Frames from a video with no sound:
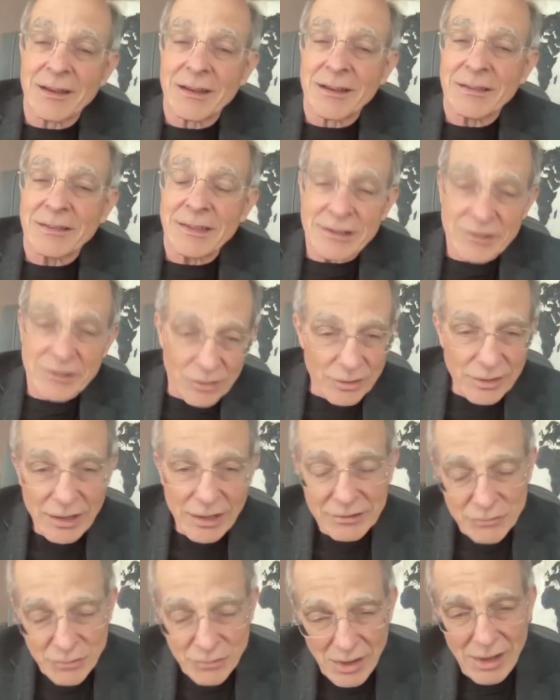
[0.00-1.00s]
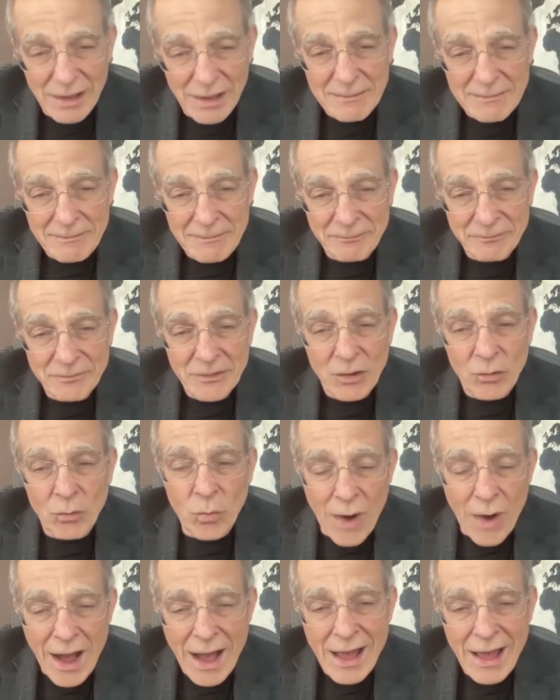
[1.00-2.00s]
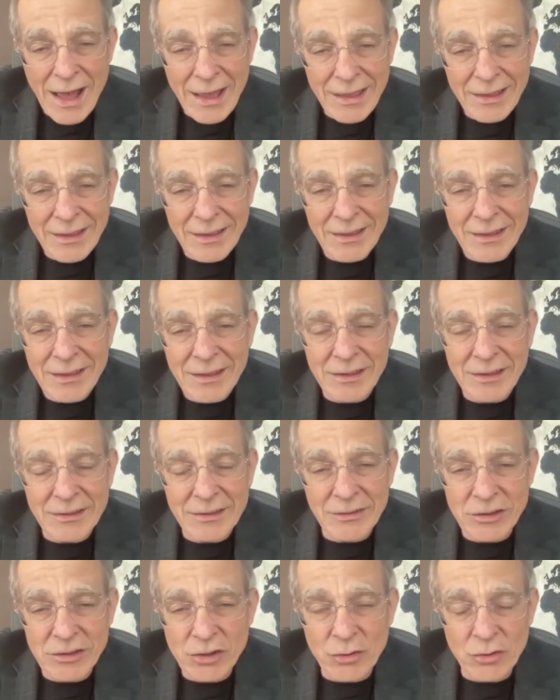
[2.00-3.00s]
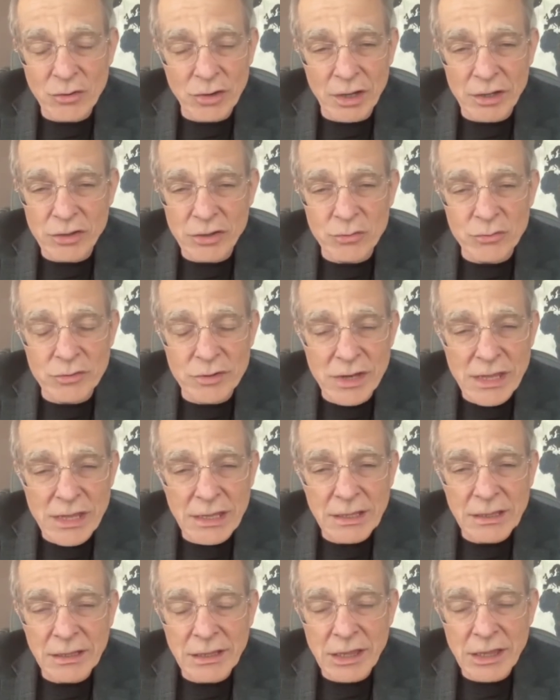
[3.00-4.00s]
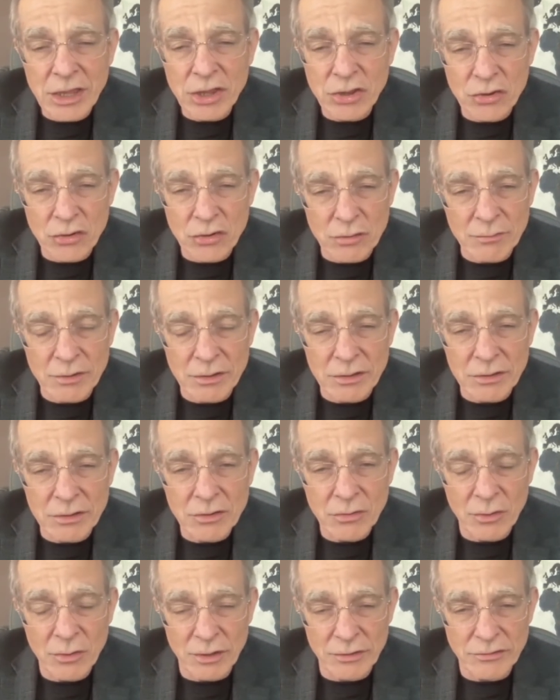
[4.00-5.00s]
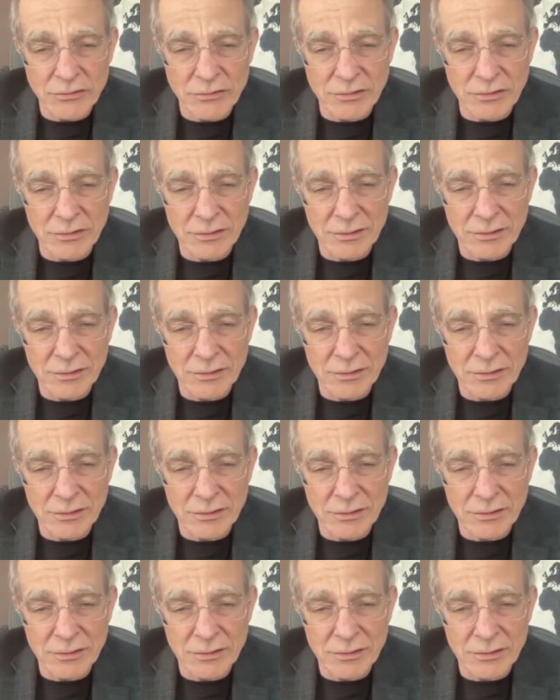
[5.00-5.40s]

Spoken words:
They don't ask why. Why is a uniquely human question.